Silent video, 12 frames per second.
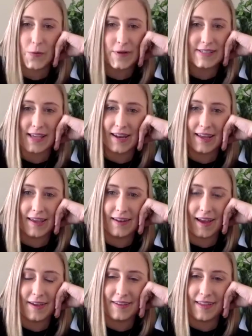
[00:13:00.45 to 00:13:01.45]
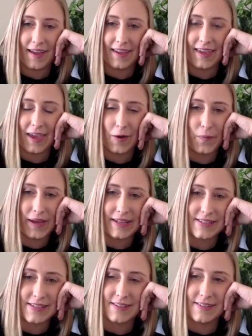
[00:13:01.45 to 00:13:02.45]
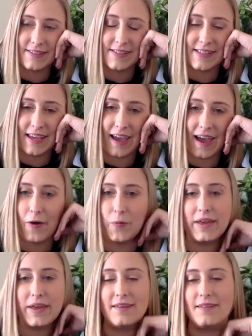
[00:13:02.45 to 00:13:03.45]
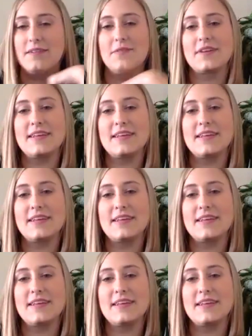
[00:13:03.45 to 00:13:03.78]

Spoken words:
excited. I can't wait to see how we can